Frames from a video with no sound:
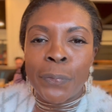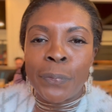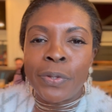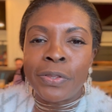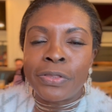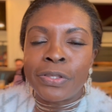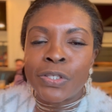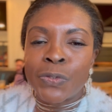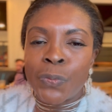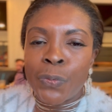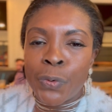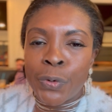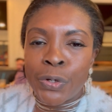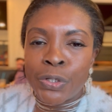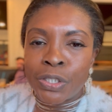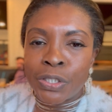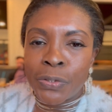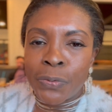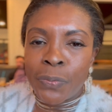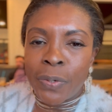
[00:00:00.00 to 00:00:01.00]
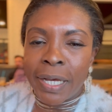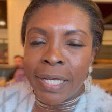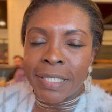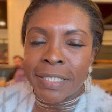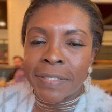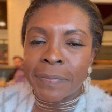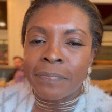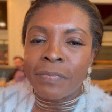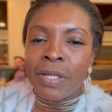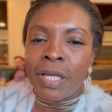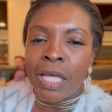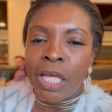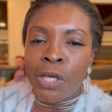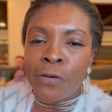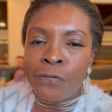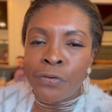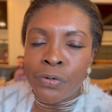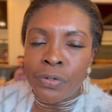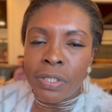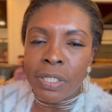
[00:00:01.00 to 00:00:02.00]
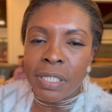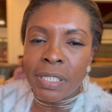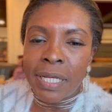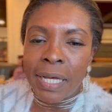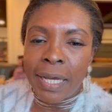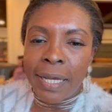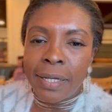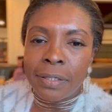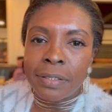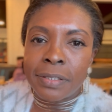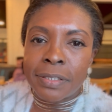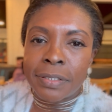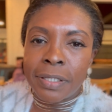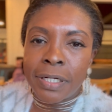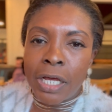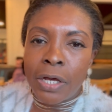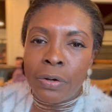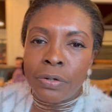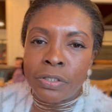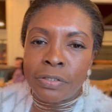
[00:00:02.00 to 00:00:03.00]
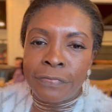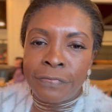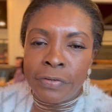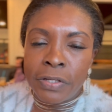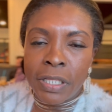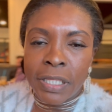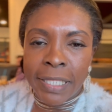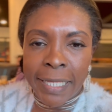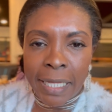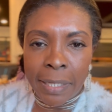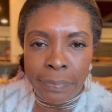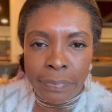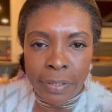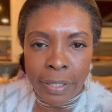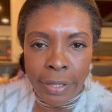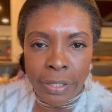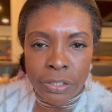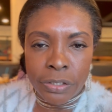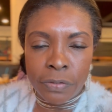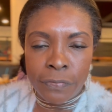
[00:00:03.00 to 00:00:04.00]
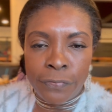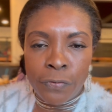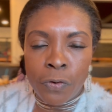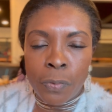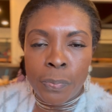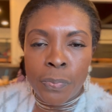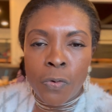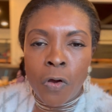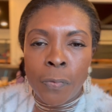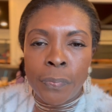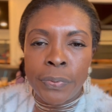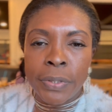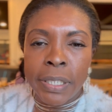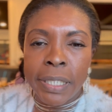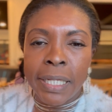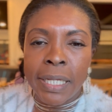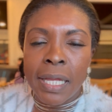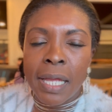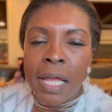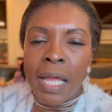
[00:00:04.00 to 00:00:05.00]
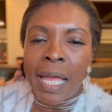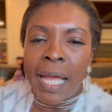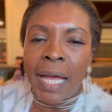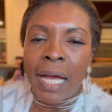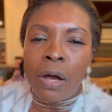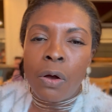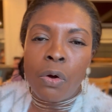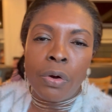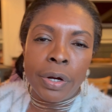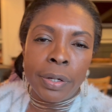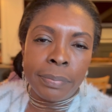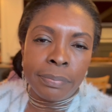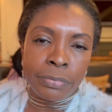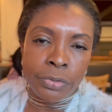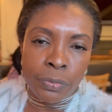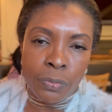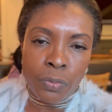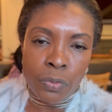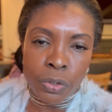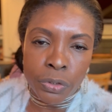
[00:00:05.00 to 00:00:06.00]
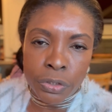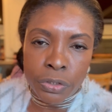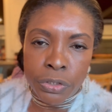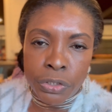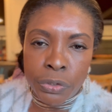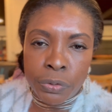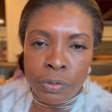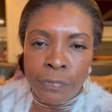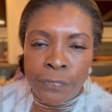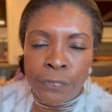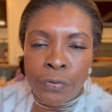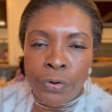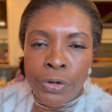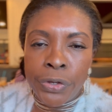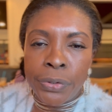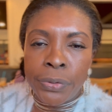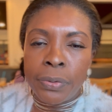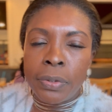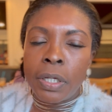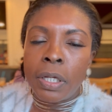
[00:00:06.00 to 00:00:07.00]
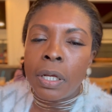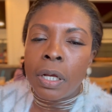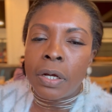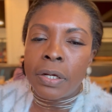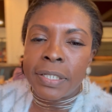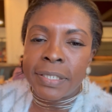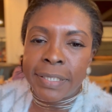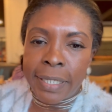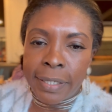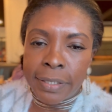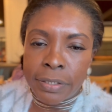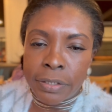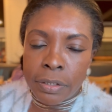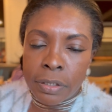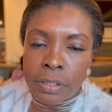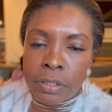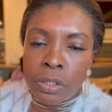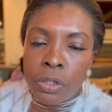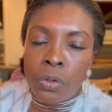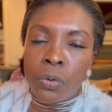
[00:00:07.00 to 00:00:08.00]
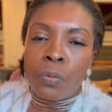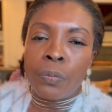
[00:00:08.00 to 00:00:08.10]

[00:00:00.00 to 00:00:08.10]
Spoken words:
with this word to the wise. If you need guidance on how to fill the application form properly, or you want us to do it for you, contact us.